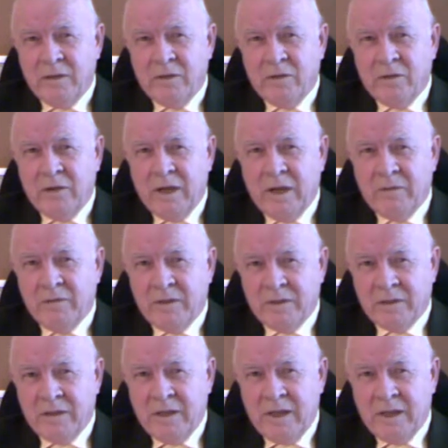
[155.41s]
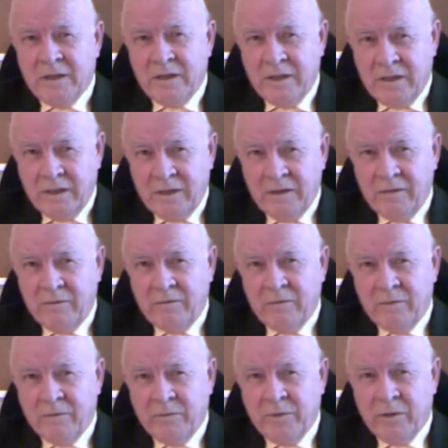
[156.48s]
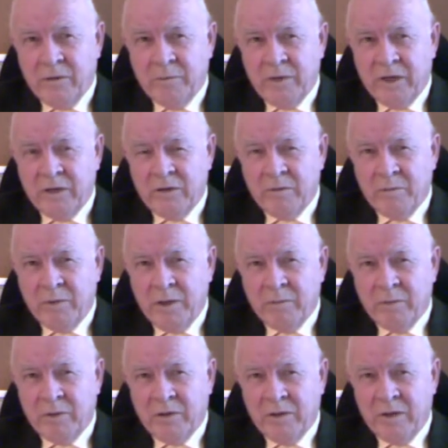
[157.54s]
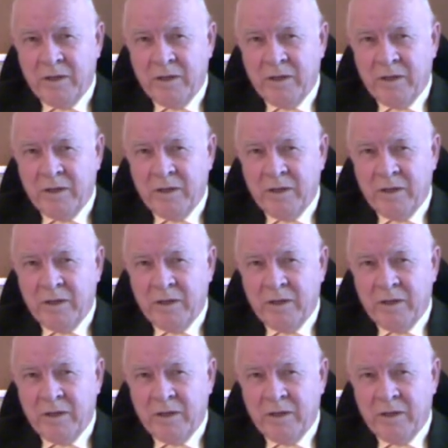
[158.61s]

to have that need fulfilled by other people,